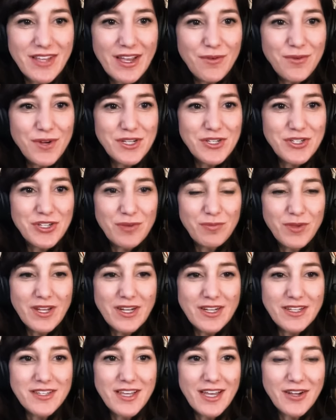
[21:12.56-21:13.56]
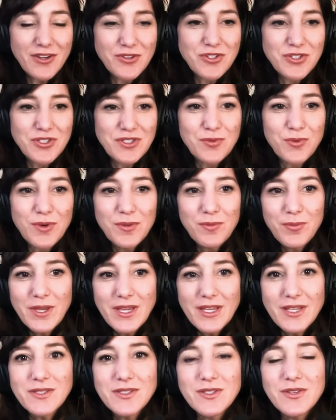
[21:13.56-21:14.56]
I want to jump in and tackle just one
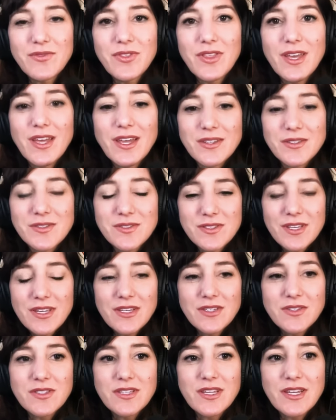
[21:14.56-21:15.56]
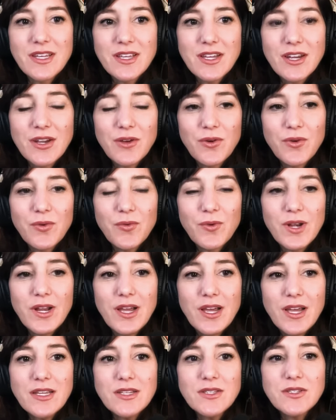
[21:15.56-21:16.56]
piece of this, is that, you know,
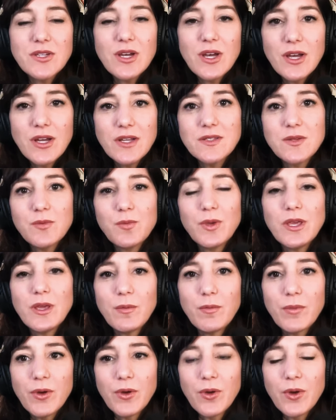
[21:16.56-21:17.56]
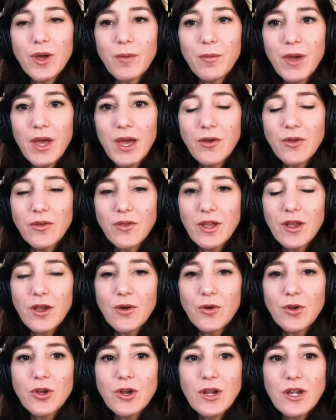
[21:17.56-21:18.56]
when I talk to people about
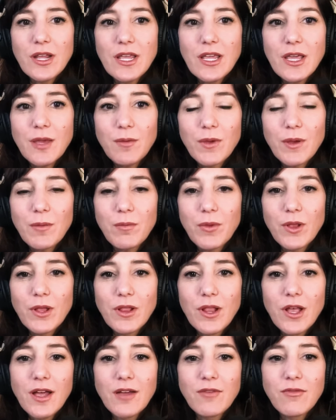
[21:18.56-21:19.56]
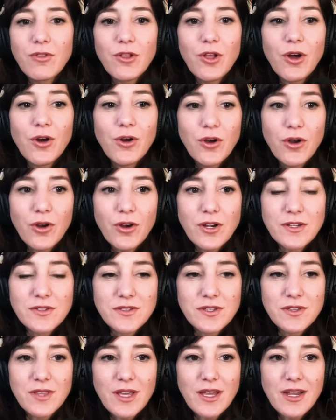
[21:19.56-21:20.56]
like, oh, you're going to keep people alive longer, and
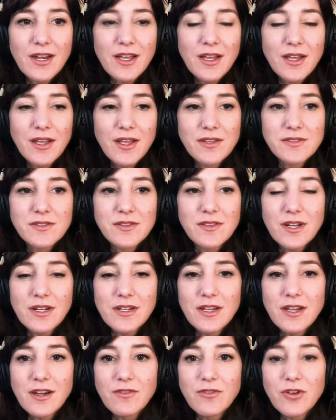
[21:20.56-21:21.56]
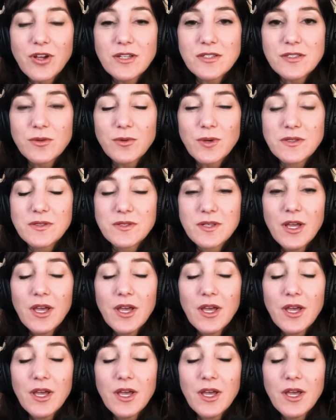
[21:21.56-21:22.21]
isn't that a negative consequence?